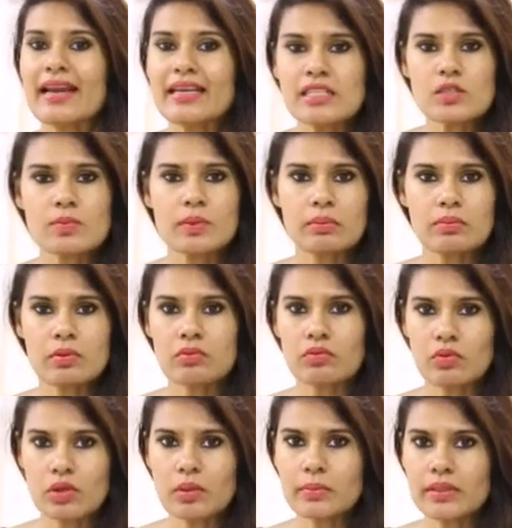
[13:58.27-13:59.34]
Aries
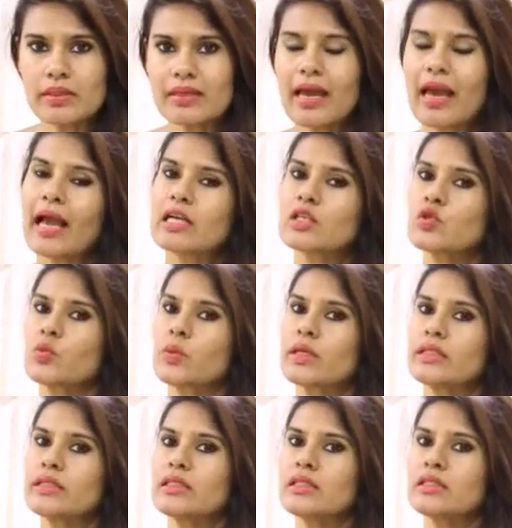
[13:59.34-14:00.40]
people will be
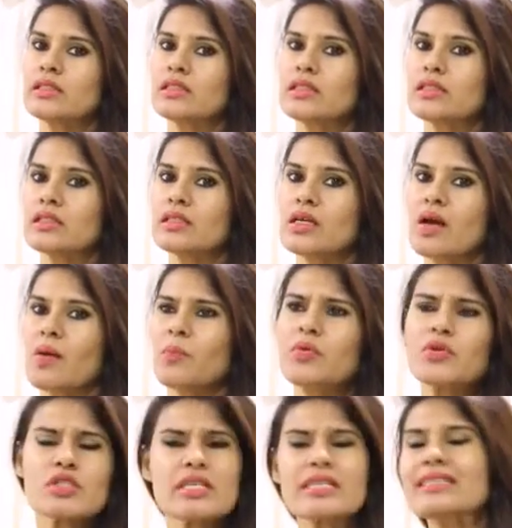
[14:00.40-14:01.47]
actually
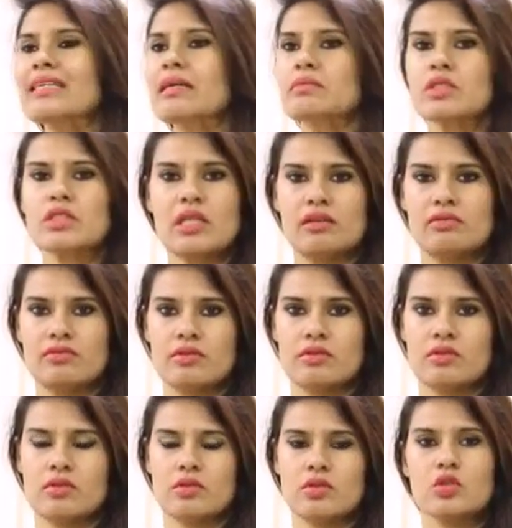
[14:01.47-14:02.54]
pushing
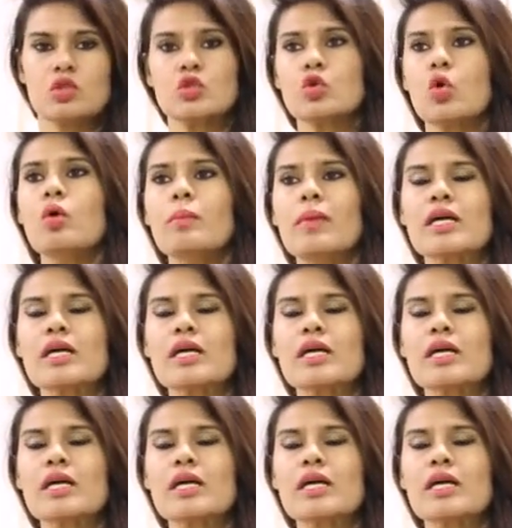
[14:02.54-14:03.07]
themselves so